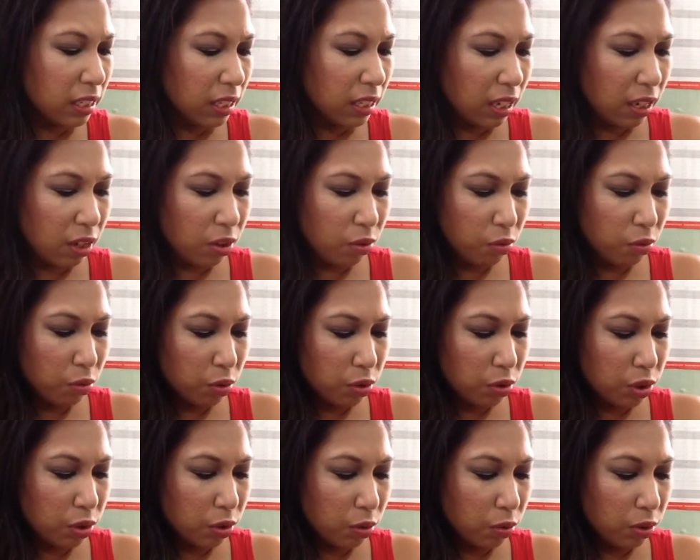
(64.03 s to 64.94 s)
a kind of
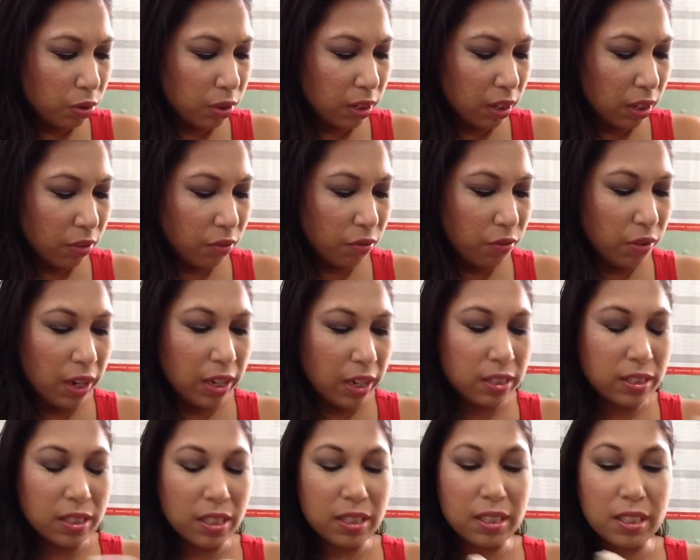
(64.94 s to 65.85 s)
rose gold
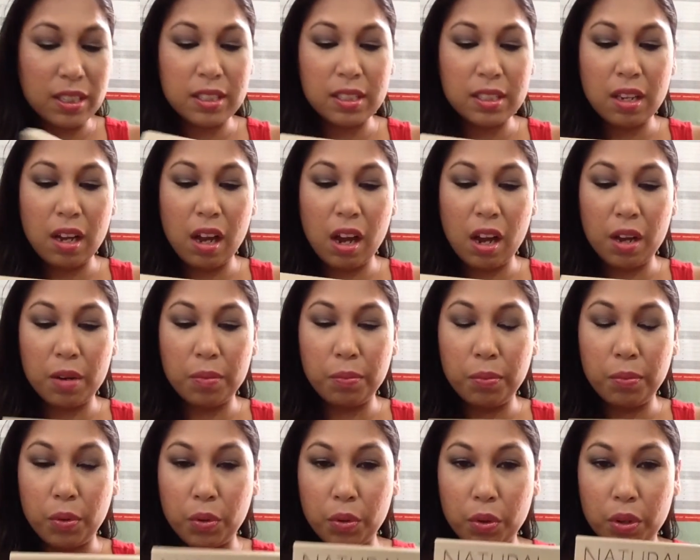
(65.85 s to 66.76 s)
effect. It is
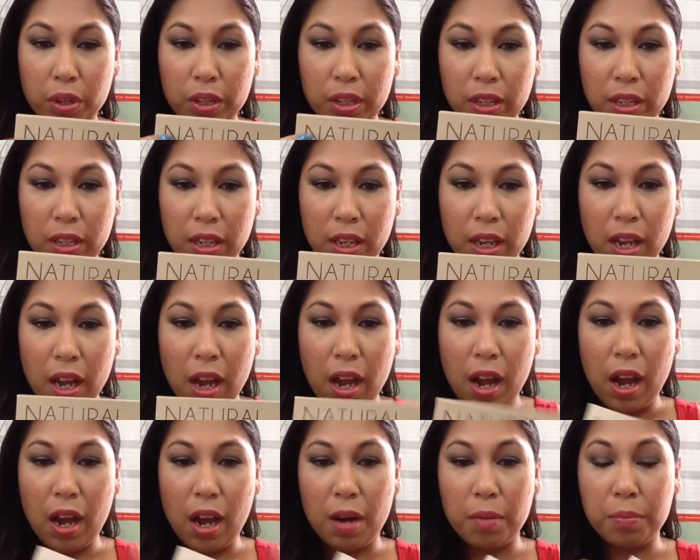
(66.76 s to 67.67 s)
cardboard.
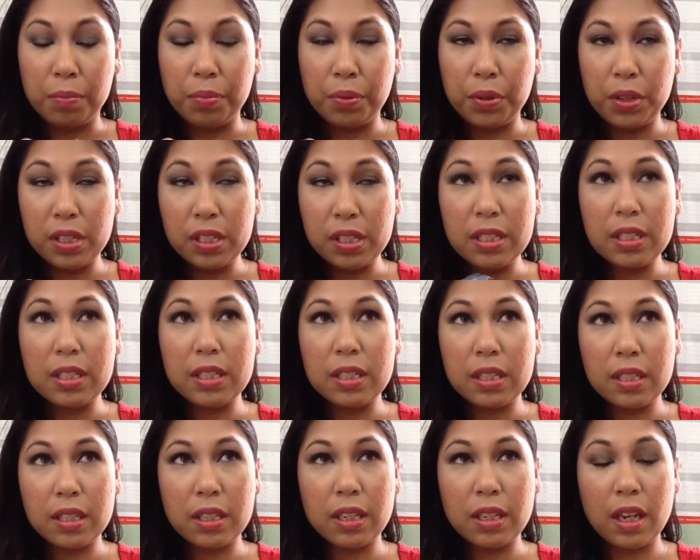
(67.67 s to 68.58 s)
Pretty
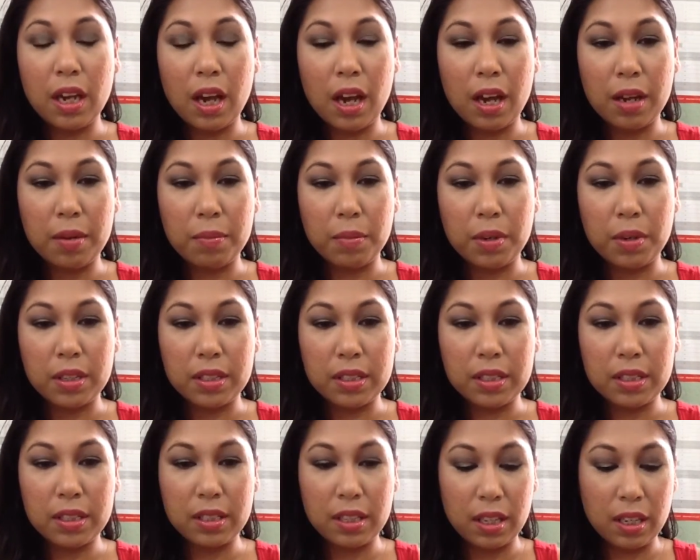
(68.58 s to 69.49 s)
sturdy, I
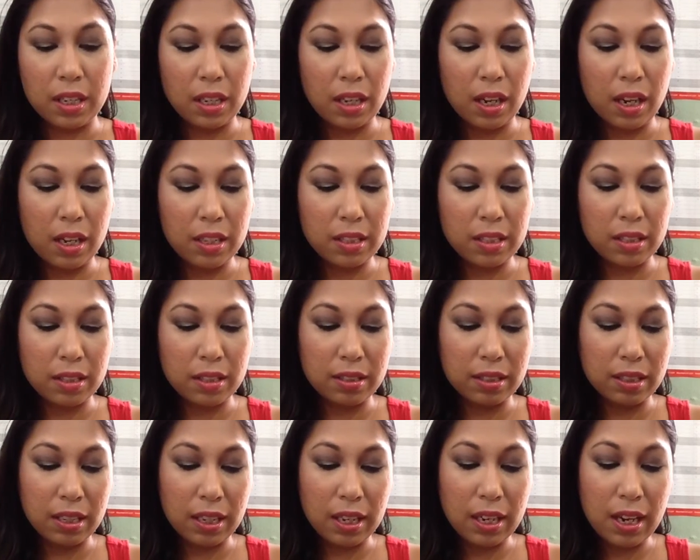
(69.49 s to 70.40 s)
must say. Has a
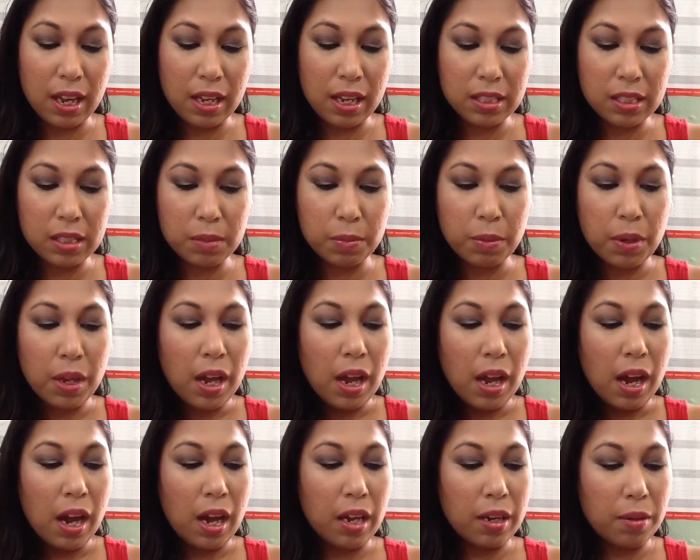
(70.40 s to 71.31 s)
good clasp.
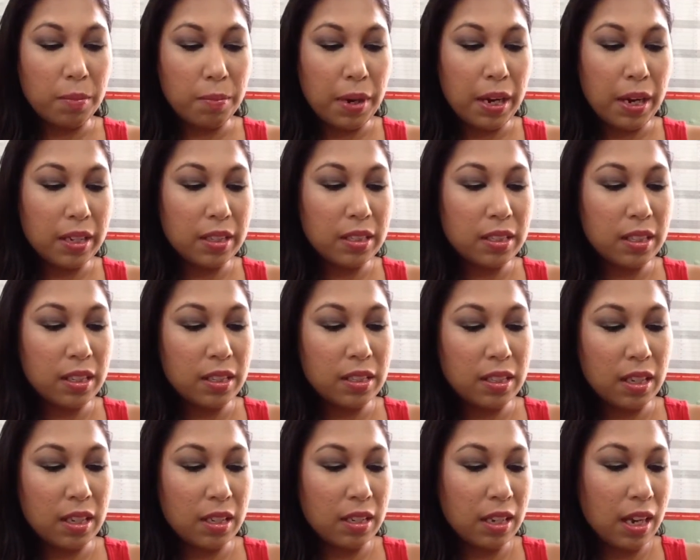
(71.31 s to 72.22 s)
At the back
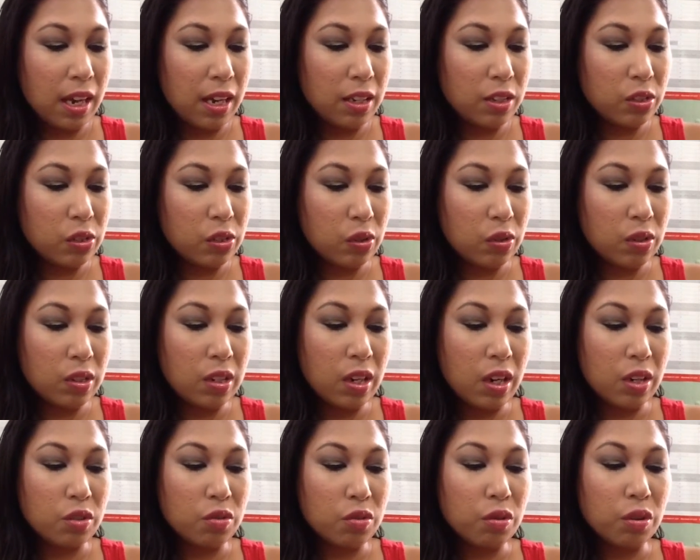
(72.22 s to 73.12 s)
says enhance your
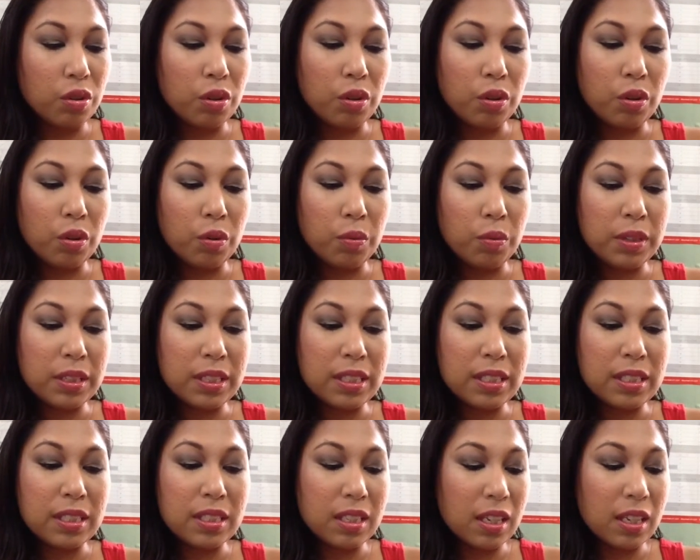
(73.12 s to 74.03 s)
natural glow with
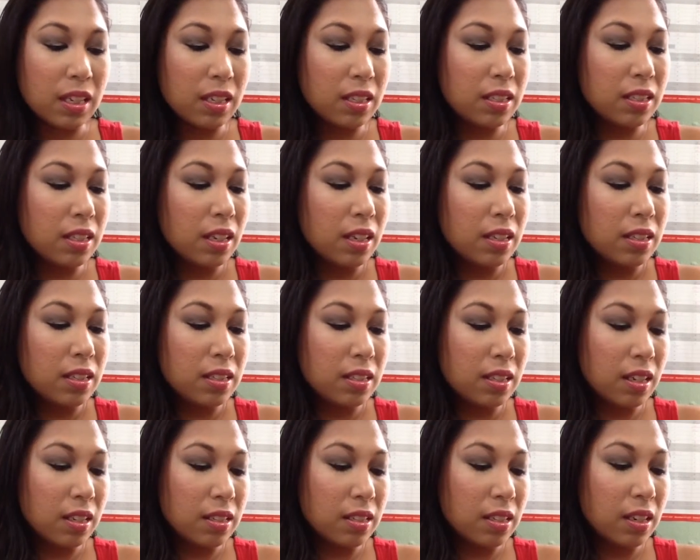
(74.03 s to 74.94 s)
these 6
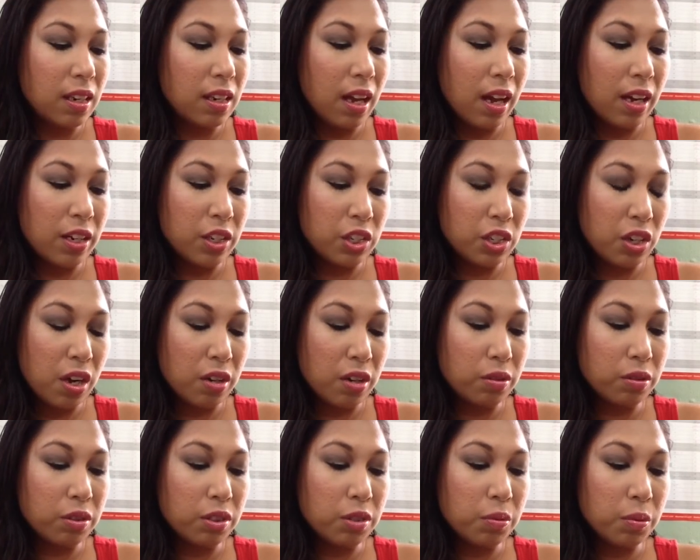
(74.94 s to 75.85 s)
subtle
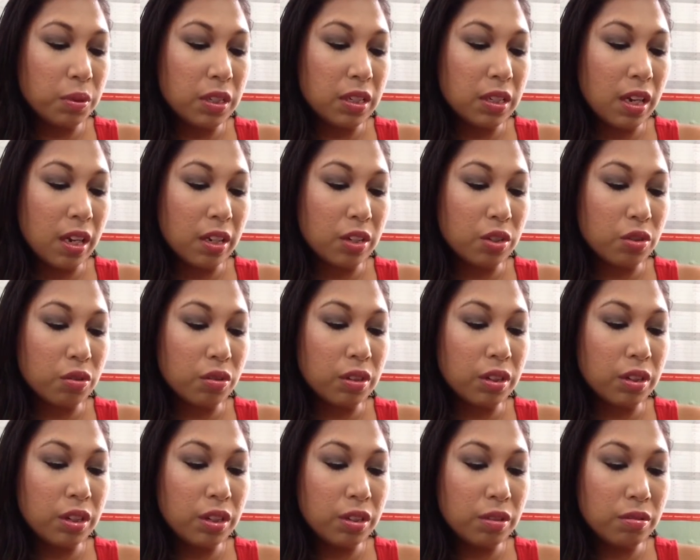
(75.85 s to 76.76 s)
eyeshadows with natural
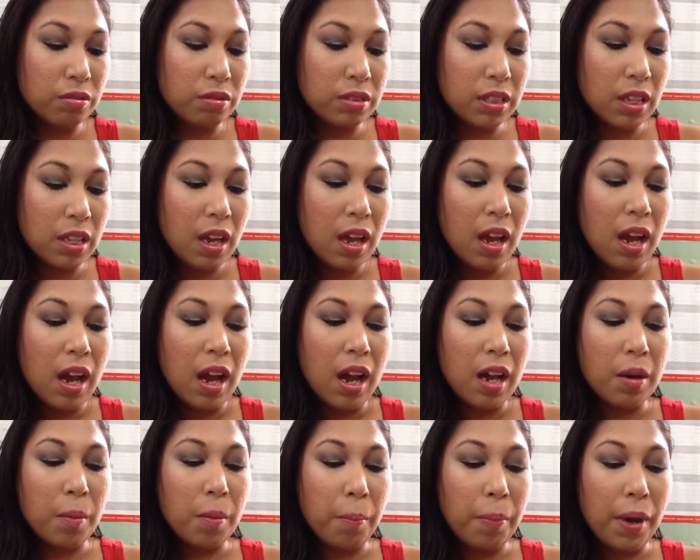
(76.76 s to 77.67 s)
hues
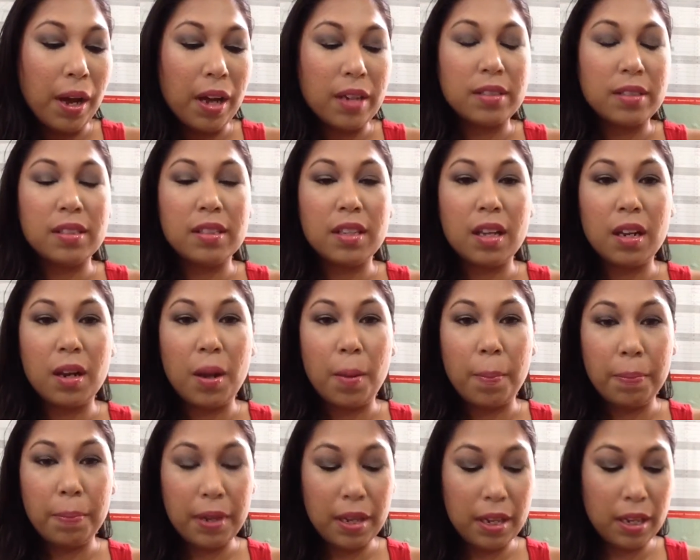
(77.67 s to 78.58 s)
and a pastel
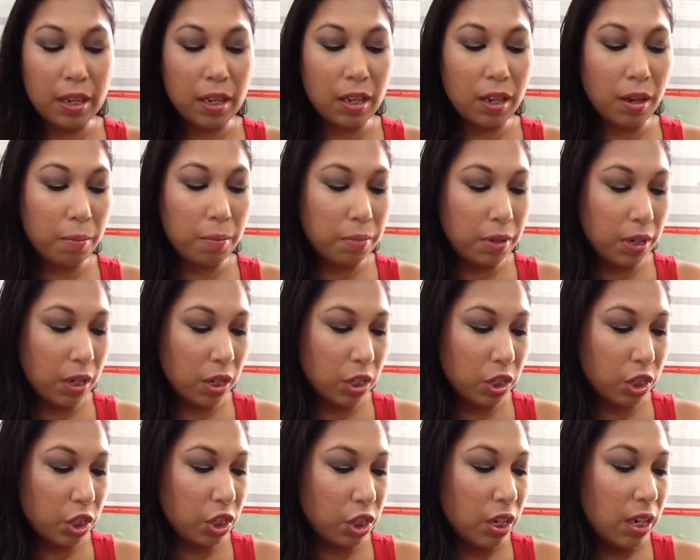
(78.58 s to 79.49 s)
pink
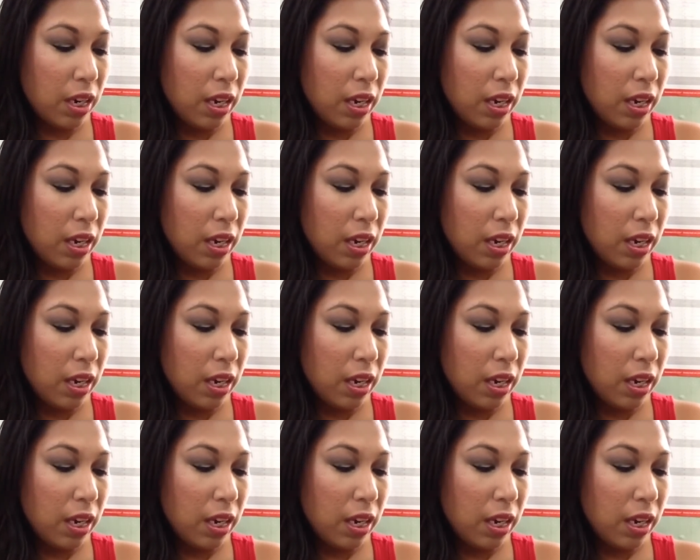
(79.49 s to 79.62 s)
blush.